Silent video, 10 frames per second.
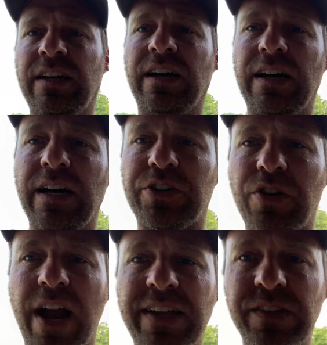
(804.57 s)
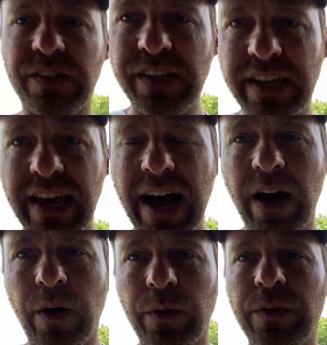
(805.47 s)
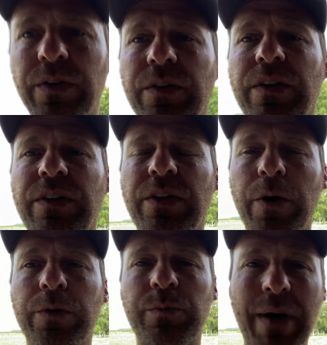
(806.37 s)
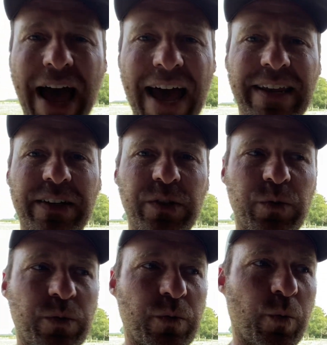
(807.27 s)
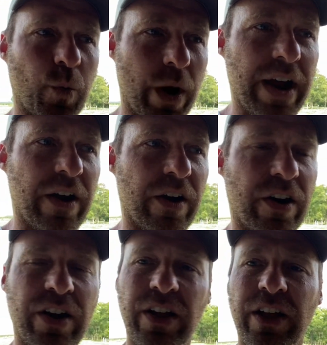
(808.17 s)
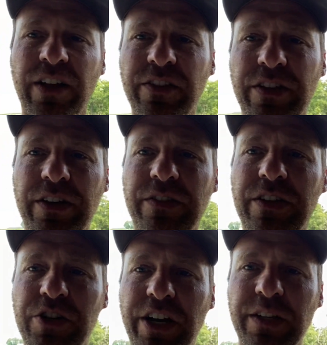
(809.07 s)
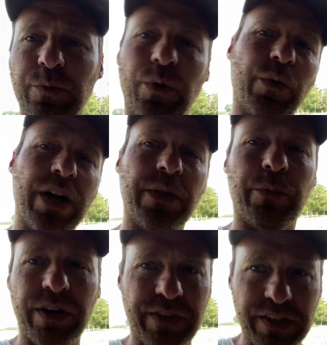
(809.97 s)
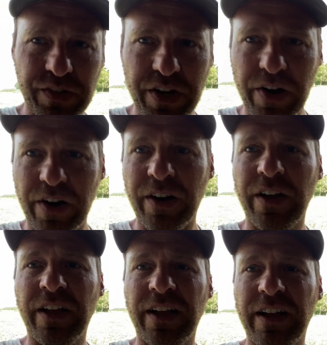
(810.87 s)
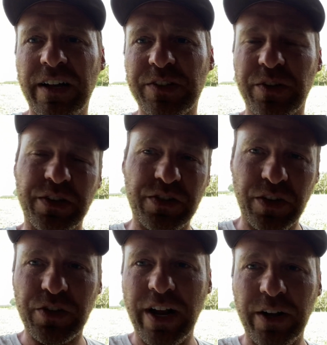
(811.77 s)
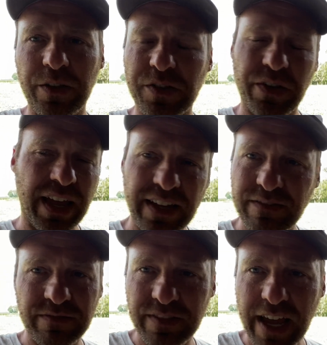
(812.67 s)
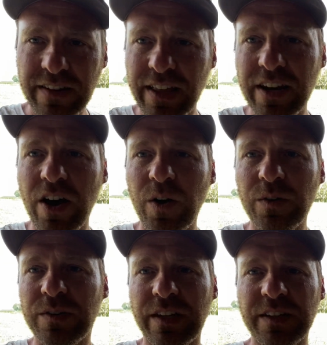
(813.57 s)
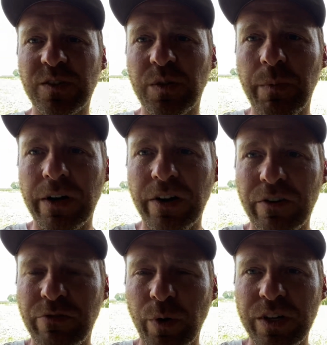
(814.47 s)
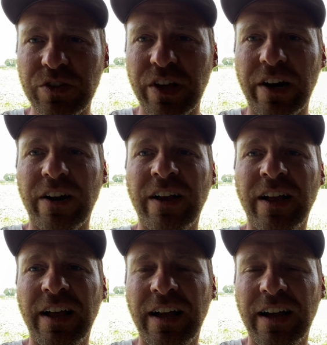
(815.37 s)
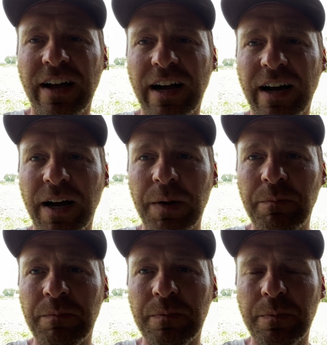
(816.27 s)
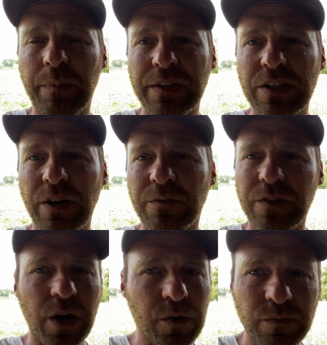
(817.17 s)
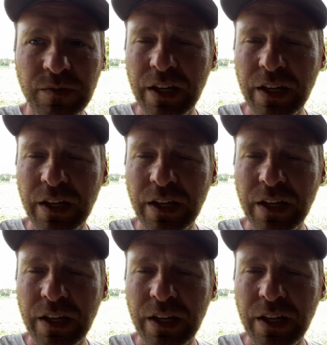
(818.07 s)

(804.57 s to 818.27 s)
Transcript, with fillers: uh, try and seek out those paddocks where the the chickens were run the previous year. Uh, so they'll, they'll try and go. So they can, they, they know that it's superior forage there. Um, but you know, no,